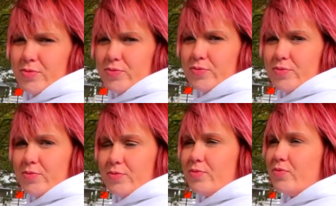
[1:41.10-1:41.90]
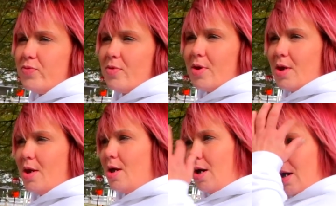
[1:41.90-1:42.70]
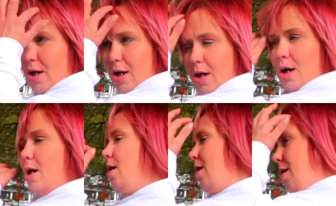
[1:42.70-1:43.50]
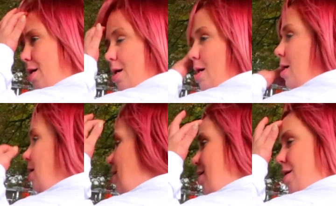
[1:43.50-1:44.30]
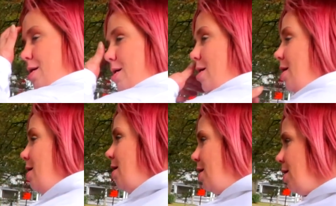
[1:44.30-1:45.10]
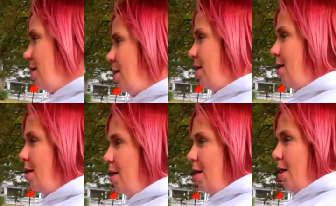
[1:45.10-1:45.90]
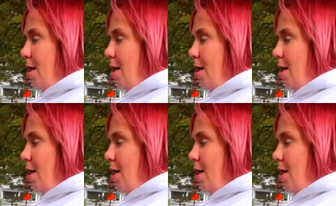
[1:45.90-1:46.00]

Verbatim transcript: You notice any change in yourself from then to now?